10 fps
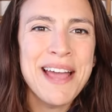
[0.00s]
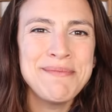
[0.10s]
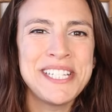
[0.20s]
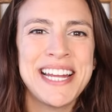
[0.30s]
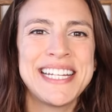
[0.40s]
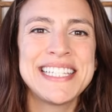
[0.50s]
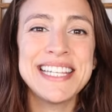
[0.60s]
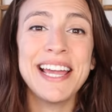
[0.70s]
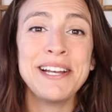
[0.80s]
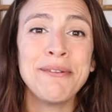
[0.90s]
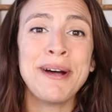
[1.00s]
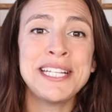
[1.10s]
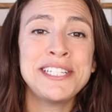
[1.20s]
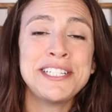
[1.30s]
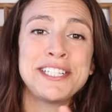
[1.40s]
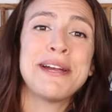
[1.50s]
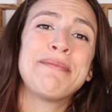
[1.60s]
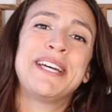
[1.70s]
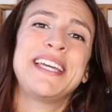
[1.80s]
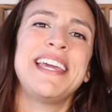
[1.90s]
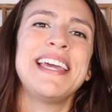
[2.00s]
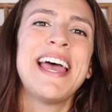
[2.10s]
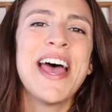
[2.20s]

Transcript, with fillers: I'm Janice, and you're watching Sharp Cookie.